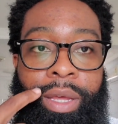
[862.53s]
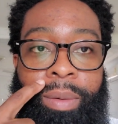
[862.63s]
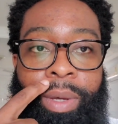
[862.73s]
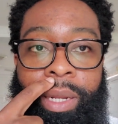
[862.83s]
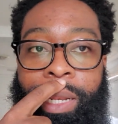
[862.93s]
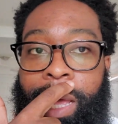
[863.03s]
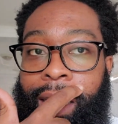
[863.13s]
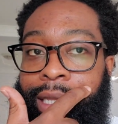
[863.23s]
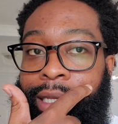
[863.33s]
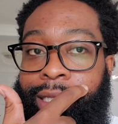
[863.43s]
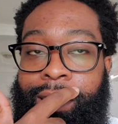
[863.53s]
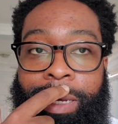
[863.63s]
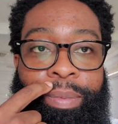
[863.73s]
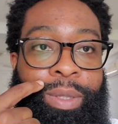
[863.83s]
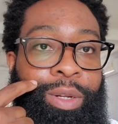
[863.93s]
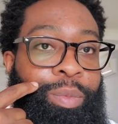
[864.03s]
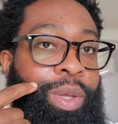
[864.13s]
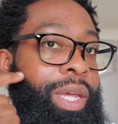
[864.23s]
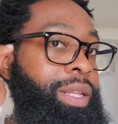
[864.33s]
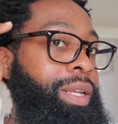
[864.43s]
I'm gonna line this up a little
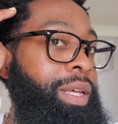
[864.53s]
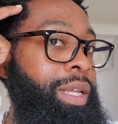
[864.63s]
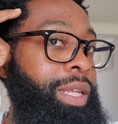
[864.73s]
bit,